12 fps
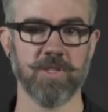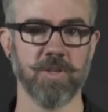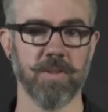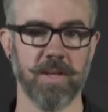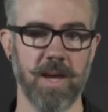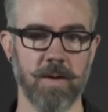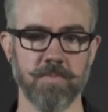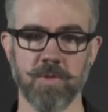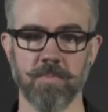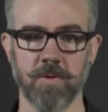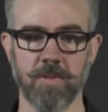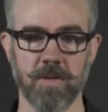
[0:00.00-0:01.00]
make sure the caps are
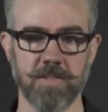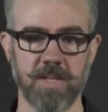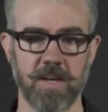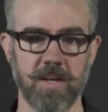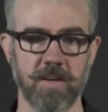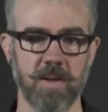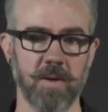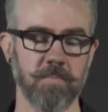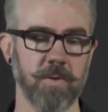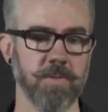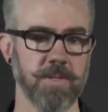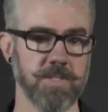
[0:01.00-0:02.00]
both on tight,
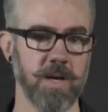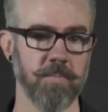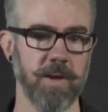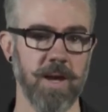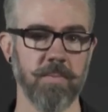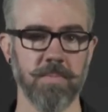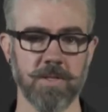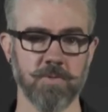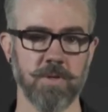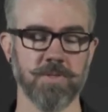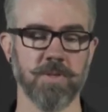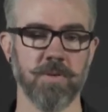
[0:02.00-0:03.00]
both the top cap as
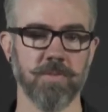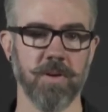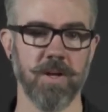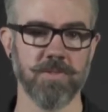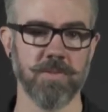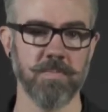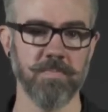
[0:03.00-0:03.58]
well as the over nozzle,